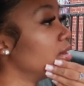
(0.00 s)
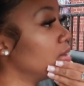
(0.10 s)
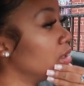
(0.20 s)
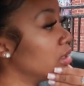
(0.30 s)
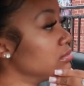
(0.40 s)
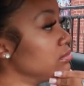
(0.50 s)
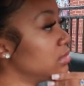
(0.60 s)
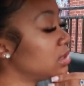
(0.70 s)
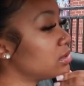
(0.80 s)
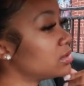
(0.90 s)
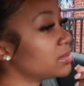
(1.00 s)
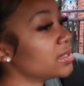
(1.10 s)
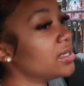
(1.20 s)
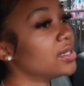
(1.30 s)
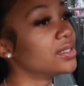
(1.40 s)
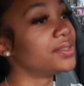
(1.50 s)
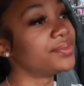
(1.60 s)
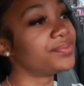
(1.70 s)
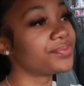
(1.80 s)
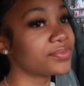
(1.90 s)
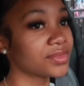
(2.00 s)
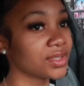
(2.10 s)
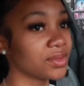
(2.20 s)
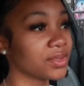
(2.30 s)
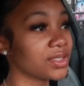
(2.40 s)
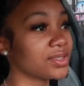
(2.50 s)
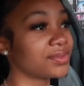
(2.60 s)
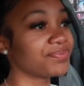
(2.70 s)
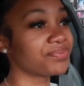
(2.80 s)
that excuse me anyways